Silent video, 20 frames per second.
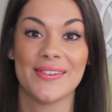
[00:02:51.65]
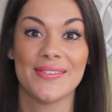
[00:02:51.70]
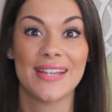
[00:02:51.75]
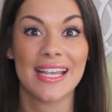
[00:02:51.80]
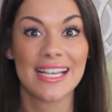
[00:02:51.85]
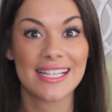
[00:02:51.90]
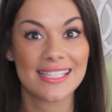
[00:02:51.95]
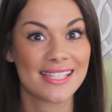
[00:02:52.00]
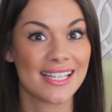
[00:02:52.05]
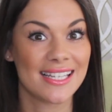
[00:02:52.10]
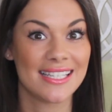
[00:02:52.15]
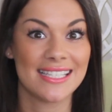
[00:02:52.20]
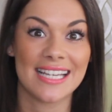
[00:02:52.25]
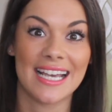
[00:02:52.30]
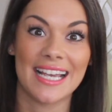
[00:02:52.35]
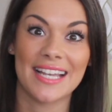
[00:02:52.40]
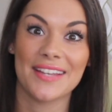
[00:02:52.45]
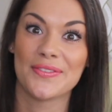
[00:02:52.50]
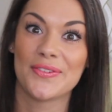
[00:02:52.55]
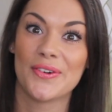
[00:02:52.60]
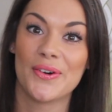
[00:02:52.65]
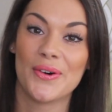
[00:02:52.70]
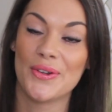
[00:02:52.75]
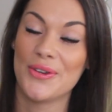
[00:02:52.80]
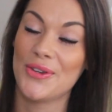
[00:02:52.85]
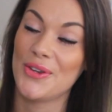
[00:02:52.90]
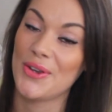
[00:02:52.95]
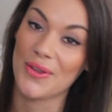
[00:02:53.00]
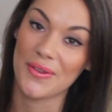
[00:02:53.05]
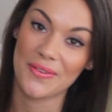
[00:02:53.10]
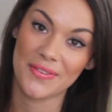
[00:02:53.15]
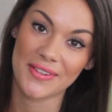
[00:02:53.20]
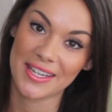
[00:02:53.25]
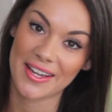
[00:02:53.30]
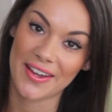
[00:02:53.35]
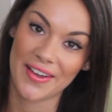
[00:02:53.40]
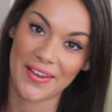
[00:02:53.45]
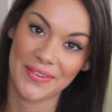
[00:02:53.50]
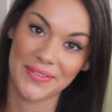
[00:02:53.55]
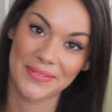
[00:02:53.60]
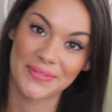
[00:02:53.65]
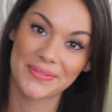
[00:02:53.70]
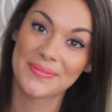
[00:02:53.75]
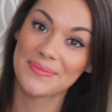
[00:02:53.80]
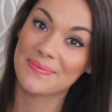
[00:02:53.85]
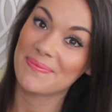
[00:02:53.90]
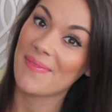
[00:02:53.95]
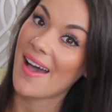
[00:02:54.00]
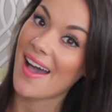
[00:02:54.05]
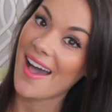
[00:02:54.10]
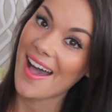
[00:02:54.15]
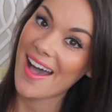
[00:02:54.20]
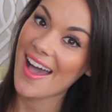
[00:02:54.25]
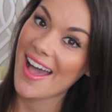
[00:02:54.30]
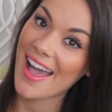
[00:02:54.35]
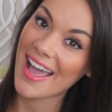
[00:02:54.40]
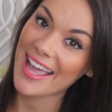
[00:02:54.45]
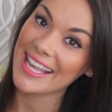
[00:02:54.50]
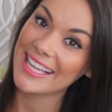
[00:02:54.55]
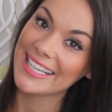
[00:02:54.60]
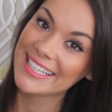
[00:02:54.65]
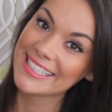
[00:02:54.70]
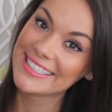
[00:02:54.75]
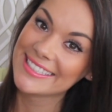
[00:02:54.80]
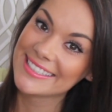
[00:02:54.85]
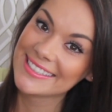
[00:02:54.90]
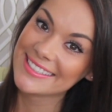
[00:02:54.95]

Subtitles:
you next Sunday for a new video. Bye!